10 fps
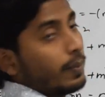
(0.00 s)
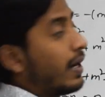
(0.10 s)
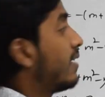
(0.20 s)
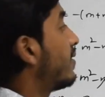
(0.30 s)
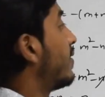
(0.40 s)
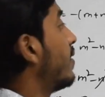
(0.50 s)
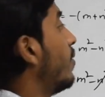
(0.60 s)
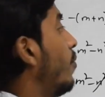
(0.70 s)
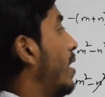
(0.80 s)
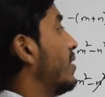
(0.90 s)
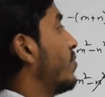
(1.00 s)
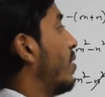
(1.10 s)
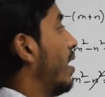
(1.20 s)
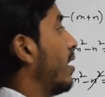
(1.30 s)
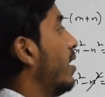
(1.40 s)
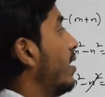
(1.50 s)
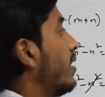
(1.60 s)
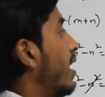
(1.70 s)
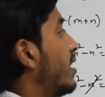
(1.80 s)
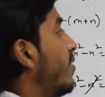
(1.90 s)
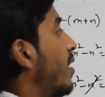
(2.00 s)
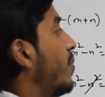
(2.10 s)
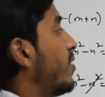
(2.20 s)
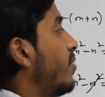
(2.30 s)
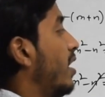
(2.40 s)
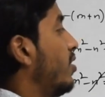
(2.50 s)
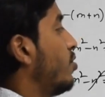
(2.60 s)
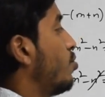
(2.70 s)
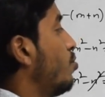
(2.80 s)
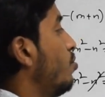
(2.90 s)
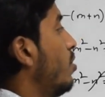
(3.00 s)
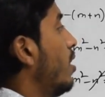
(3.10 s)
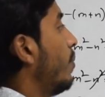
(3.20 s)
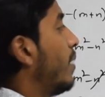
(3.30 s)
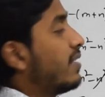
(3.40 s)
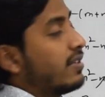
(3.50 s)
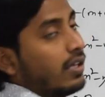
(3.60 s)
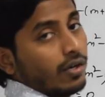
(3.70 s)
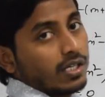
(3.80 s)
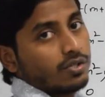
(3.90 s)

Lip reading: plus 1 square. That is, 1 plus 1 is 2 plus 0 is